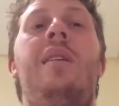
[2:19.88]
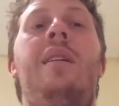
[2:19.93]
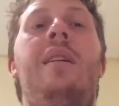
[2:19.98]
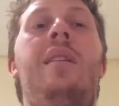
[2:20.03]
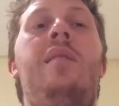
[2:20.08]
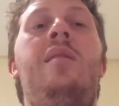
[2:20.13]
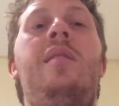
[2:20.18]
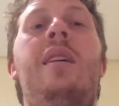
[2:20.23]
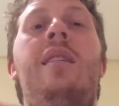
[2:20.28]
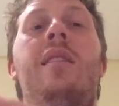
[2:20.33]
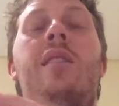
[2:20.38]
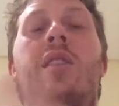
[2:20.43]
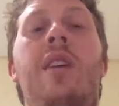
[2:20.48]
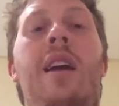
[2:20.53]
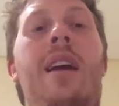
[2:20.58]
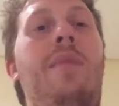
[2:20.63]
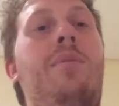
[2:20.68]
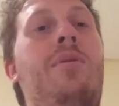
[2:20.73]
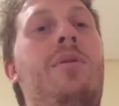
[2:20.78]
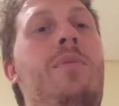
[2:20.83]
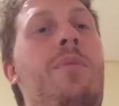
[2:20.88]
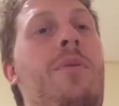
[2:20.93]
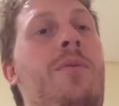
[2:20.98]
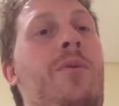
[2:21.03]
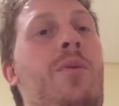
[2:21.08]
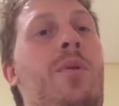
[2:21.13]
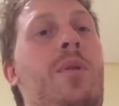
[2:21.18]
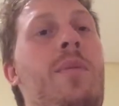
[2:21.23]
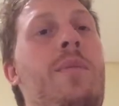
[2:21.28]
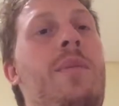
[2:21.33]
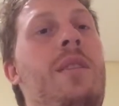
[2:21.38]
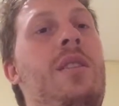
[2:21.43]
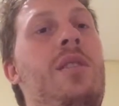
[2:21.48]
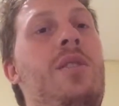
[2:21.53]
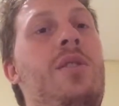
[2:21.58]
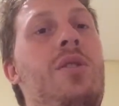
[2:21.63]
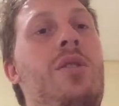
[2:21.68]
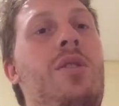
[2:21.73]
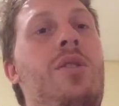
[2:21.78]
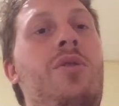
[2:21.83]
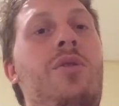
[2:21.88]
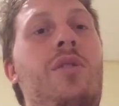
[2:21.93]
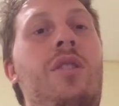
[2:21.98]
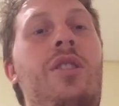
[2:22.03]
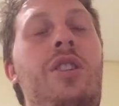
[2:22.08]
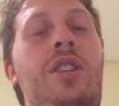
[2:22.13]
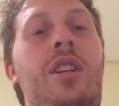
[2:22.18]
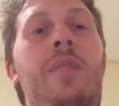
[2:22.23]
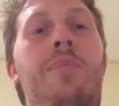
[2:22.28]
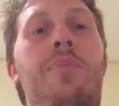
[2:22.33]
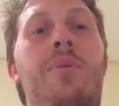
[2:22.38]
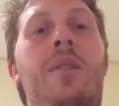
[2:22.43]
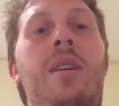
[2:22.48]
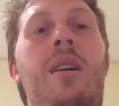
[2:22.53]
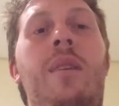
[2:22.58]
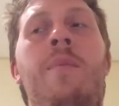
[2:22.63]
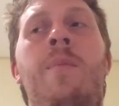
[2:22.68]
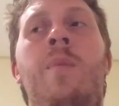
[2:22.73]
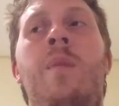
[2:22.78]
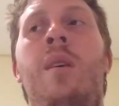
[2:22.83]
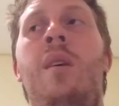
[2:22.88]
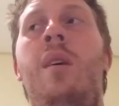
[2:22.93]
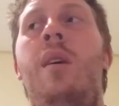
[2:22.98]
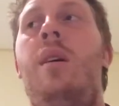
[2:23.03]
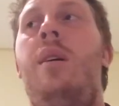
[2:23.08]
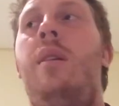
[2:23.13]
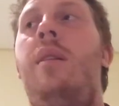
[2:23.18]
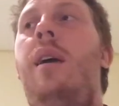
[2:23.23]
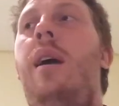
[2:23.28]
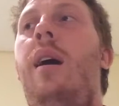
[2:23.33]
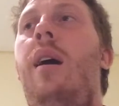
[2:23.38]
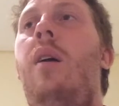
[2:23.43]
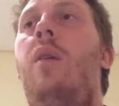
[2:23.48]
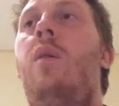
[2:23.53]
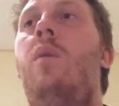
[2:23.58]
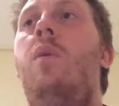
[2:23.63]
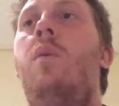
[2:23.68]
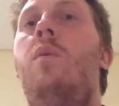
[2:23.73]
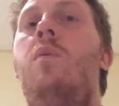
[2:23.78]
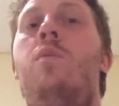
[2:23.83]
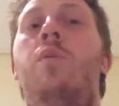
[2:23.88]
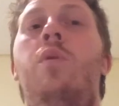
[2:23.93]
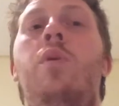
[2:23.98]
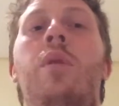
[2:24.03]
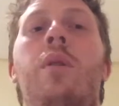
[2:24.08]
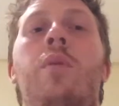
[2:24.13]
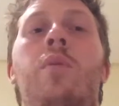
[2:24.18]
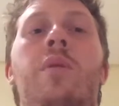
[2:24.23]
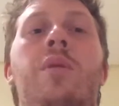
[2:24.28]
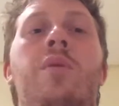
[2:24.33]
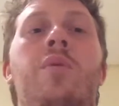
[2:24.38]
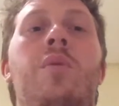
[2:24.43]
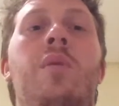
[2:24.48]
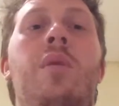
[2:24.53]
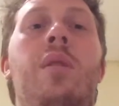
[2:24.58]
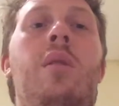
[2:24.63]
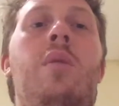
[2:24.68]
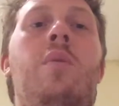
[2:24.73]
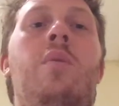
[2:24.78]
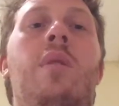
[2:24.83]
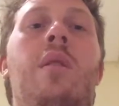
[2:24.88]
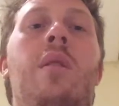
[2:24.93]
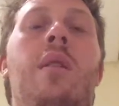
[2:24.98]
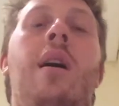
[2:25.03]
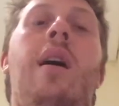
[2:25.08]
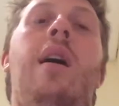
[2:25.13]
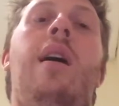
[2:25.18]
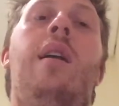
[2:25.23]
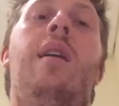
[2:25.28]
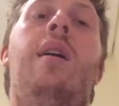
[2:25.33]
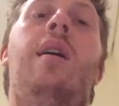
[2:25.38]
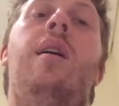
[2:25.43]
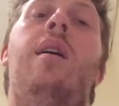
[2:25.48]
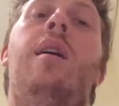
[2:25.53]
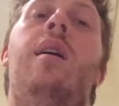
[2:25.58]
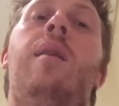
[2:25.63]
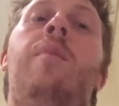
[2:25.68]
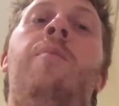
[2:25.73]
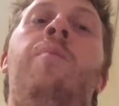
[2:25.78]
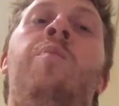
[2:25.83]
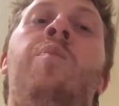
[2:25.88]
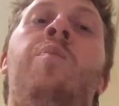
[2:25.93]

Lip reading: is that they're able to perform the surgery cheaply. Now, Ruitt was really the one that